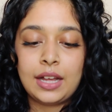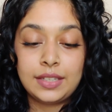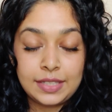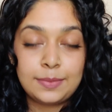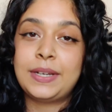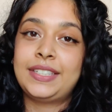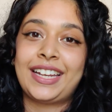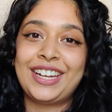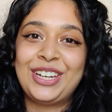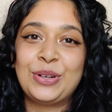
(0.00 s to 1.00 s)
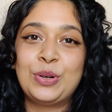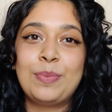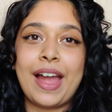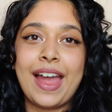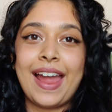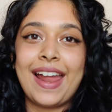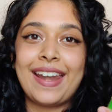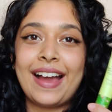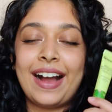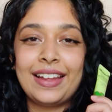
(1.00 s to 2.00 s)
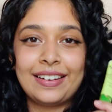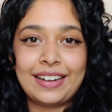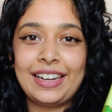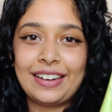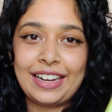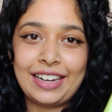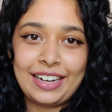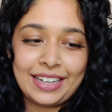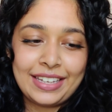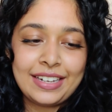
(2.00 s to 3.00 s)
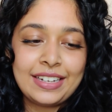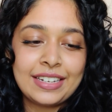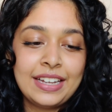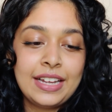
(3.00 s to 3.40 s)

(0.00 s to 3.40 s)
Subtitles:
This is my second tube and I really like it.